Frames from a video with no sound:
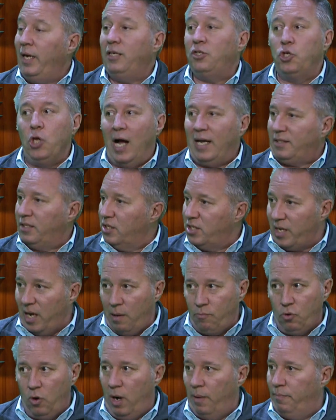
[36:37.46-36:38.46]
he's not the
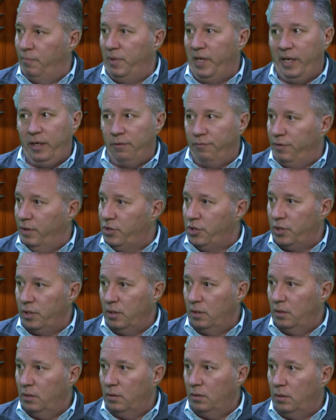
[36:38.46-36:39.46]
same Rob Ninkovich.
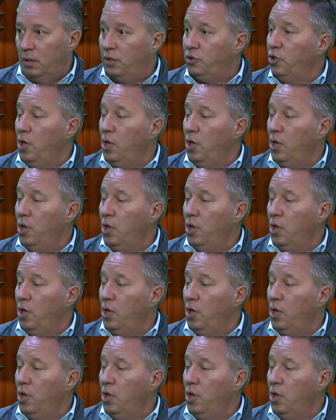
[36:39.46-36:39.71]
He's